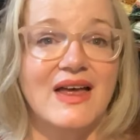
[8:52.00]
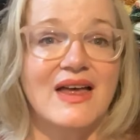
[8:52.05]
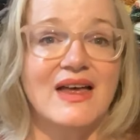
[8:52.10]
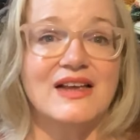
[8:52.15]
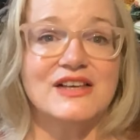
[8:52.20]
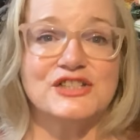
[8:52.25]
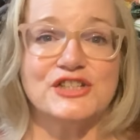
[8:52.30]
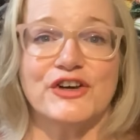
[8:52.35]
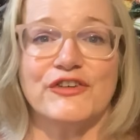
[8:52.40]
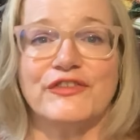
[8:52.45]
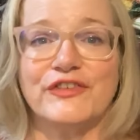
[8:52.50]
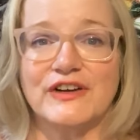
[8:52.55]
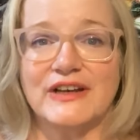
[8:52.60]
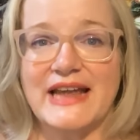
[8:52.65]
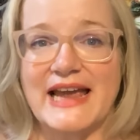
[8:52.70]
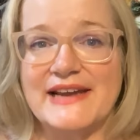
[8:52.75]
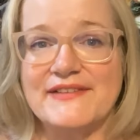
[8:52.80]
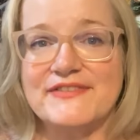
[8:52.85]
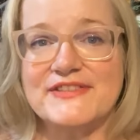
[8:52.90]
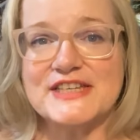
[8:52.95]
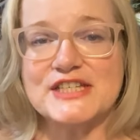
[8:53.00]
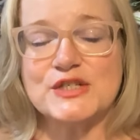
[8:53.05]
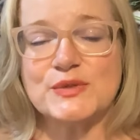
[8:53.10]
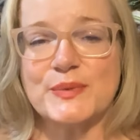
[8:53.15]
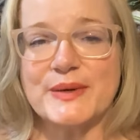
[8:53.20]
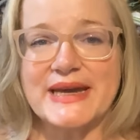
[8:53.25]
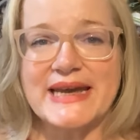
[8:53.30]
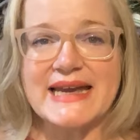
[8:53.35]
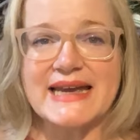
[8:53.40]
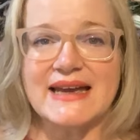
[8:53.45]
So for life this
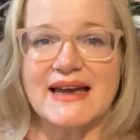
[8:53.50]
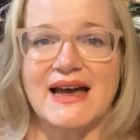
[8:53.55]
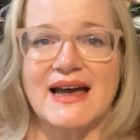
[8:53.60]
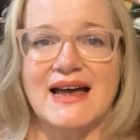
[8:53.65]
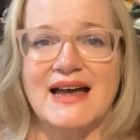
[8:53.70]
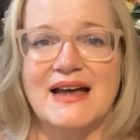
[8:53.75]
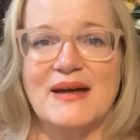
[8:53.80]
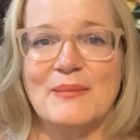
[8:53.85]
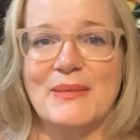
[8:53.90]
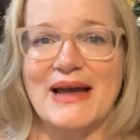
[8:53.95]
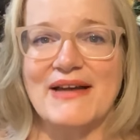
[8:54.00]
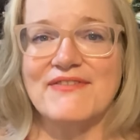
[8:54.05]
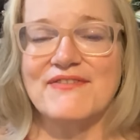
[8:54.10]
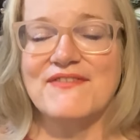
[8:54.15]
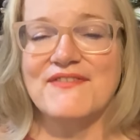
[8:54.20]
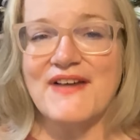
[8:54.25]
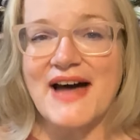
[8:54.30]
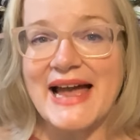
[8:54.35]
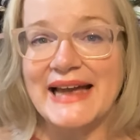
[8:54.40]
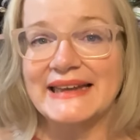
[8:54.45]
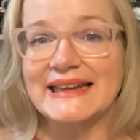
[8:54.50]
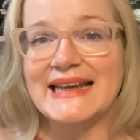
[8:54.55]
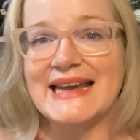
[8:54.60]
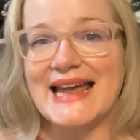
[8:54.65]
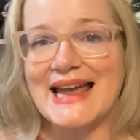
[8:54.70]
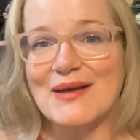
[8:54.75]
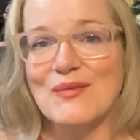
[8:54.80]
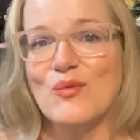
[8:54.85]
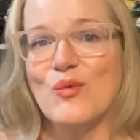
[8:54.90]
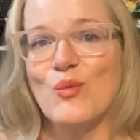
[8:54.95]
week, I finally
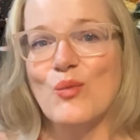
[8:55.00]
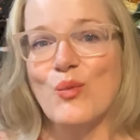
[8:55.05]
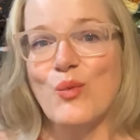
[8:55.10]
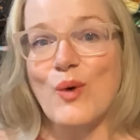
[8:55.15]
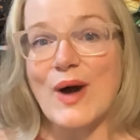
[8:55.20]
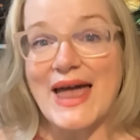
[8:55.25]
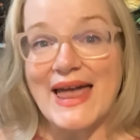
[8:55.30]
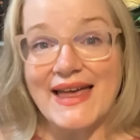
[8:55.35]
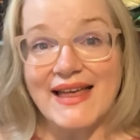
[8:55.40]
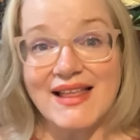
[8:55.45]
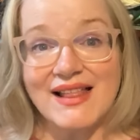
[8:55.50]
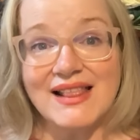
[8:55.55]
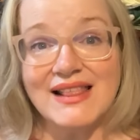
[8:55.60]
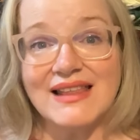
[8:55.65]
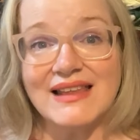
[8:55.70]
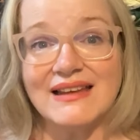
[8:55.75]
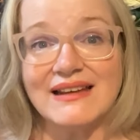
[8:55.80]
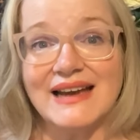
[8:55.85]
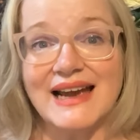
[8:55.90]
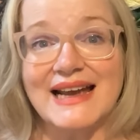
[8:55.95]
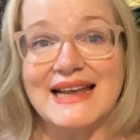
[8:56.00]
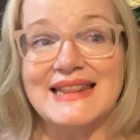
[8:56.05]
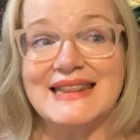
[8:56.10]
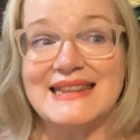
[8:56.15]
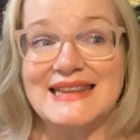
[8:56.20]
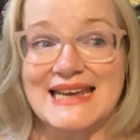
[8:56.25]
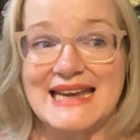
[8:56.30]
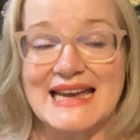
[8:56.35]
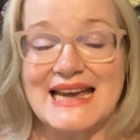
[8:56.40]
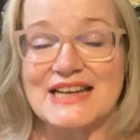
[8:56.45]
am well. I
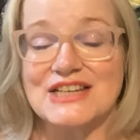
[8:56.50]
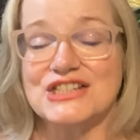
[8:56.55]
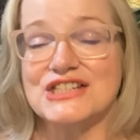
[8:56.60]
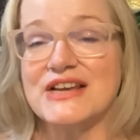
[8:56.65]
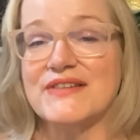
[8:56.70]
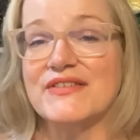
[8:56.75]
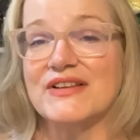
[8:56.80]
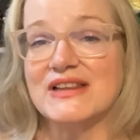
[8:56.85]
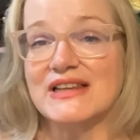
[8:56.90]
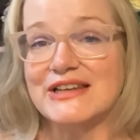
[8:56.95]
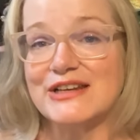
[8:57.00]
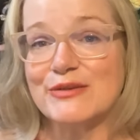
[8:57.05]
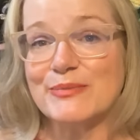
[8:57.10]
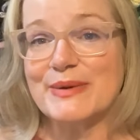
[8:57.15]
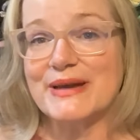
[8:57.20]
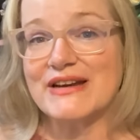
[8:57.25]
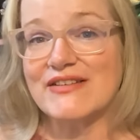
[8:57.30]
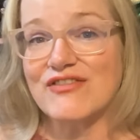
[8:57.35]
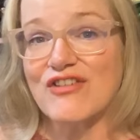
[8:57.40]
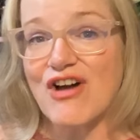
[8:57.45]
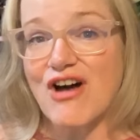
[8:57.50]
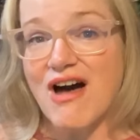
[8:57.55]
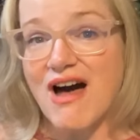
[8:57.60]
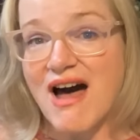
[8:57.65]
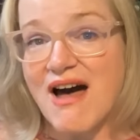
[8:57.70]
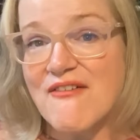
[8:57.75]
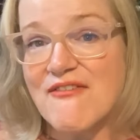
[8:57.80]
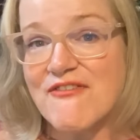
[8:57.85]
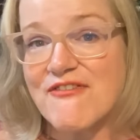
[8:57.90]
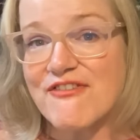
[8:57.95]
think I just have a little bit of
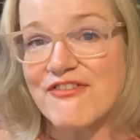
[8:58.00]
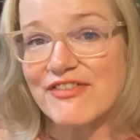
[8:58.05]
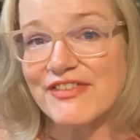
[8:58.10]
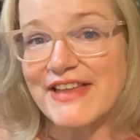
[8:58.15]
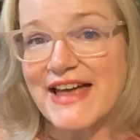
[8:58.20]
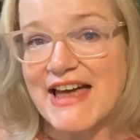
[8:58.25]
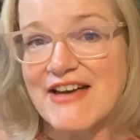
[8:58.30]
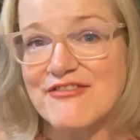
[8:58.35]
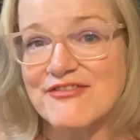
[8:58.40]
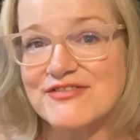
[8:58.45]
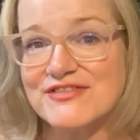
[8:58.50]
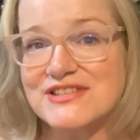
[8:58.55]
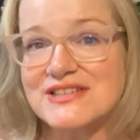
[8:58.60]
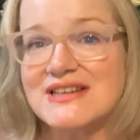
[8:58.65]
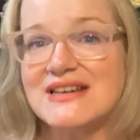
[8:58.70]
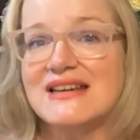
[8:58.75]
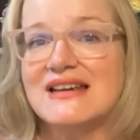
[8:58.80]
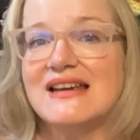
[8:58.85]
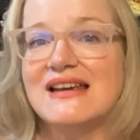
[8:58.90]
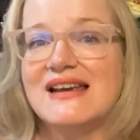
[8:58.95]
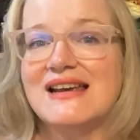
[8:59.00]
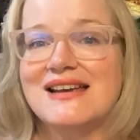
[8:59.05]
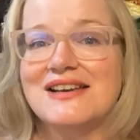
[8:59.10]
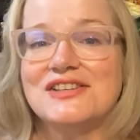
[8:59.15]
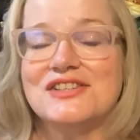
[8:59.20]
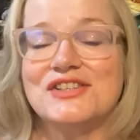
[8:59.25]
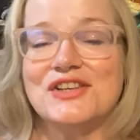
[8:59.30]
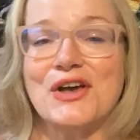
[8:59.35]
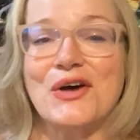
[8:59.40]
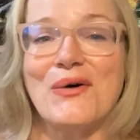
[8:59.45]
cough left.
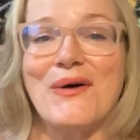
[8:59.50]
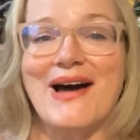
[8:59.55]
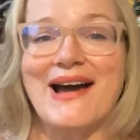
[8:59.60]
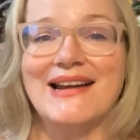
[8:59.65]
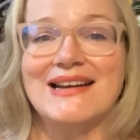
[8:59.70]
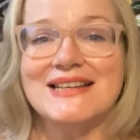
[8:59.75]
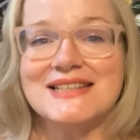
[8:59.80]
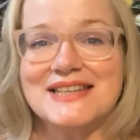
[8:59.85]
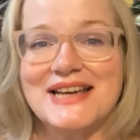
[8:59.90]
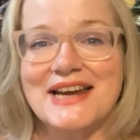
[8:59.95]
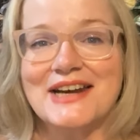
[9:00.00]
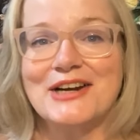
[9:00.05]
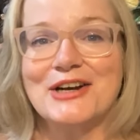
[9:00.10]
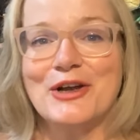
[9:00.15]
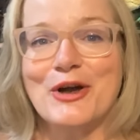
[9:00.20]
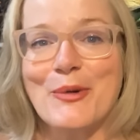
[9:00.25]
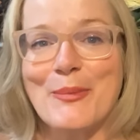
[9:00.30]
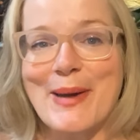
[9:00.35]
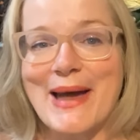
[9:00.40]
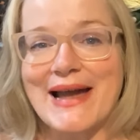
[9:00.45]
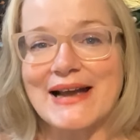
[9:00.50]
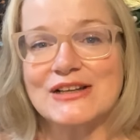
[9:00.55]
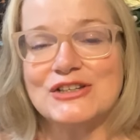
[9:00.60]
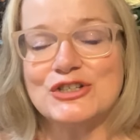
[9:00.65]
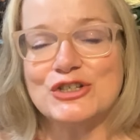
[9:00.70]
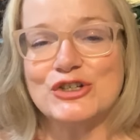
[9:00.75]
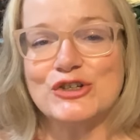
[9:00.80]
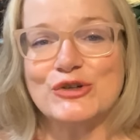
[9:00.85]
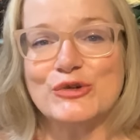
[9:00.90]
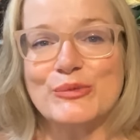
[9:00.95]
So I decided to go back
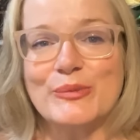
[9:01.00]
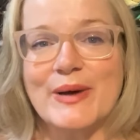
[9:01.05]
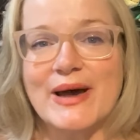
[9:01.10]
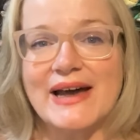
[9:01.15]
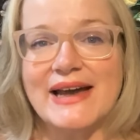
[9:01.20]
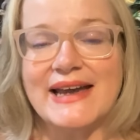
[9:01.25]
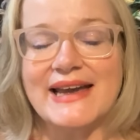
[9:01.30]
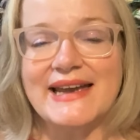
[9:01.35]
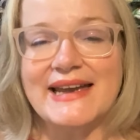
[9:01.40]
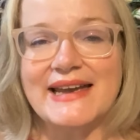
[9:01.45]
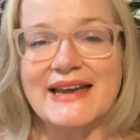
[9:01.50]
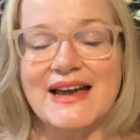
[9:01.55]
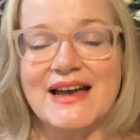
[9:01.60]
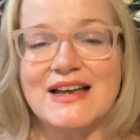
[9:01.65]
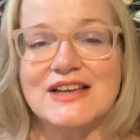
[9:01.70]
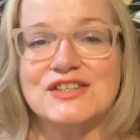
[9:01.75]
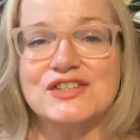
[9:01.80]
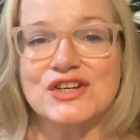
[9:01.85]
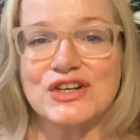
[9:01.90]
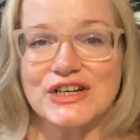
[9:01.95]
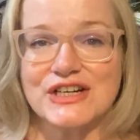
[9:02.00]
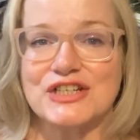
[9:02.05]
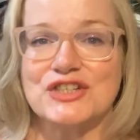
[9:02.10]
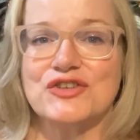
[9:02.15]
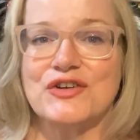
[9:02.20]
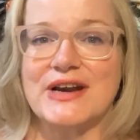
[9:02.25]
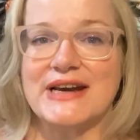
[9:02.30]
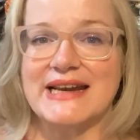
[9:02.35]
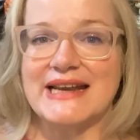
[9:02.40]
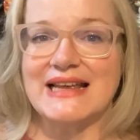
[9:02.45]
to my circuit
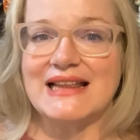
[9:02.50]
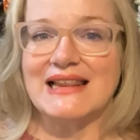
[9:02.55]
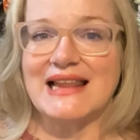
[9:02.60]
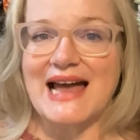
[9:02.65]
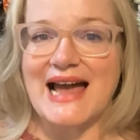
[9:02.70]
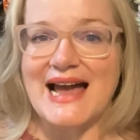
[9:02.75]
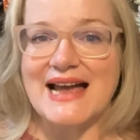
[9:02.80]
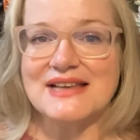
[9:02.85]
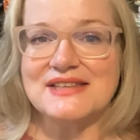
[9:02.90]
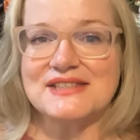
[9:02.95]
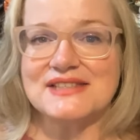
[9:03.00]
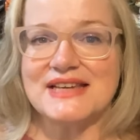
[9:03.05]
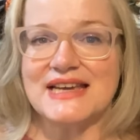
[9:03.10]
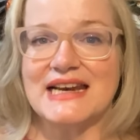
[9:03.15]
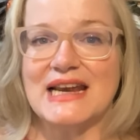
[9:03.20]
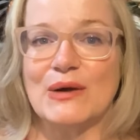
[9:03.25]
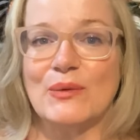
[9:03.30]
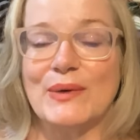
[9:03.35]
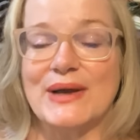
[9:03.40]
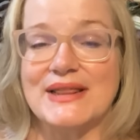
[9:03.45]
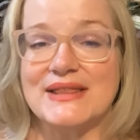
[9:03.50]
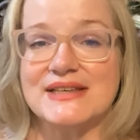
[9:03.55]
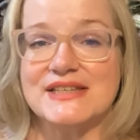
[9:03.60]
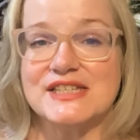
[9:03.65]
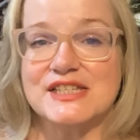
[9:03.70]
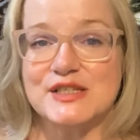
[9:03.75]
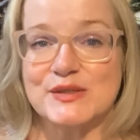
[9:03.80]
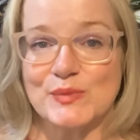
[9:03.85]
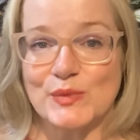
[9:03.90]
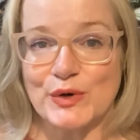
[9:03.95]
training class, and I went
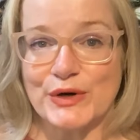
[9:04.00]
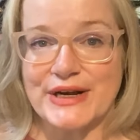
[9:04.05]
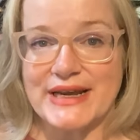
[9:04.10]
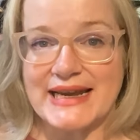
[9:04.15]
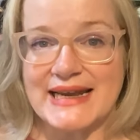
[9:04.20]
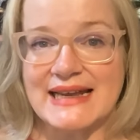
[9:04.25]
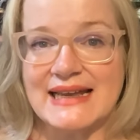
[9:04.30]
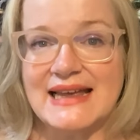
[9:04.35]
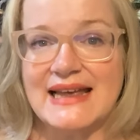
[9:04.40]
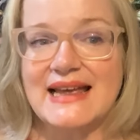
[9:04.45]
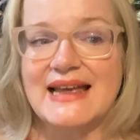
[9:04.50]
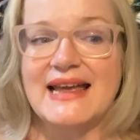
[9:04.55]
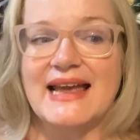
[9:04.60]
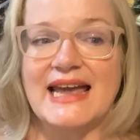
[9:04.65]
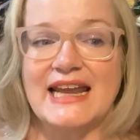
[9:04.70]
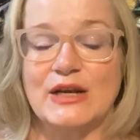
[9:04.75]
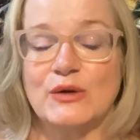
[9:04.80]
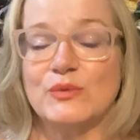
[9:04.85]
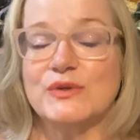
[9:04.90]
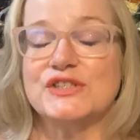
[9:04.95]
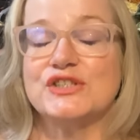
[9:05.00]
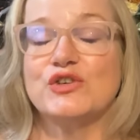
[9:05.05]
this morning, and it was